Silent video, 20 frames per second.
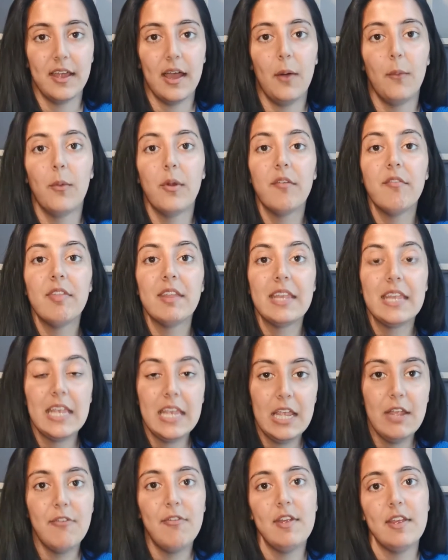And one of the
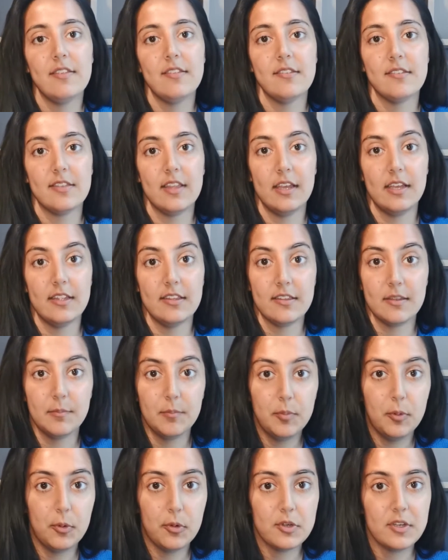key reasons that it's
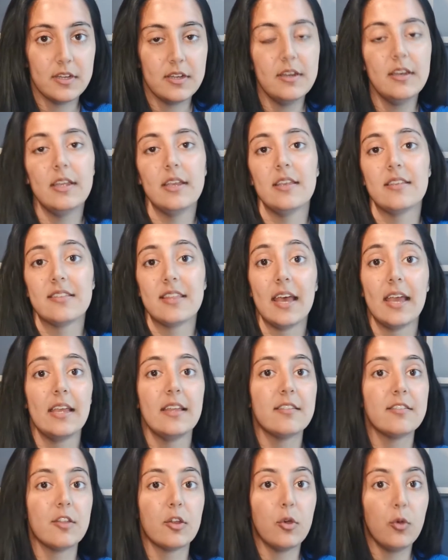important is that
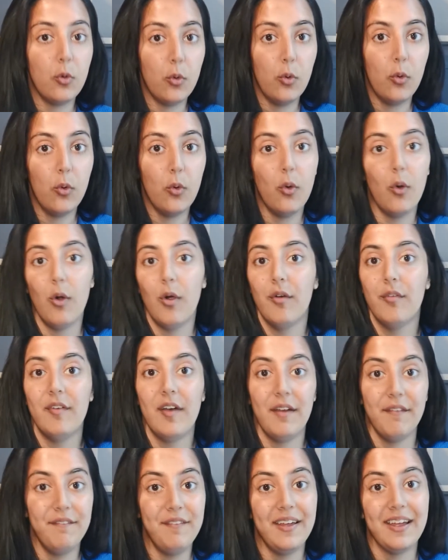it's the core of
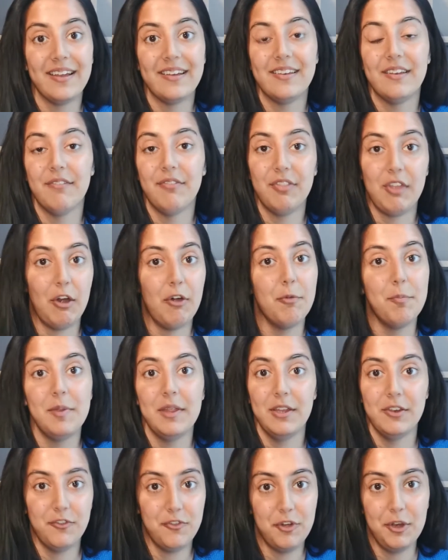effective therapy
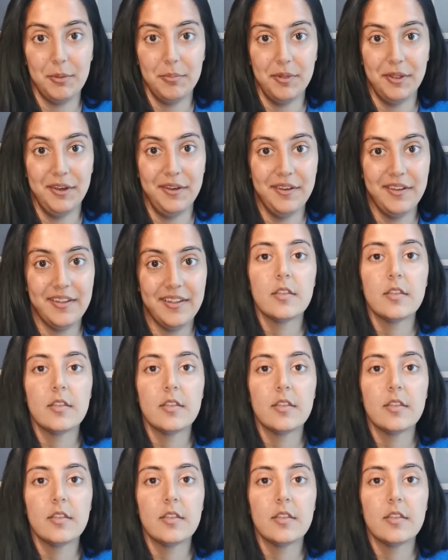and treatment.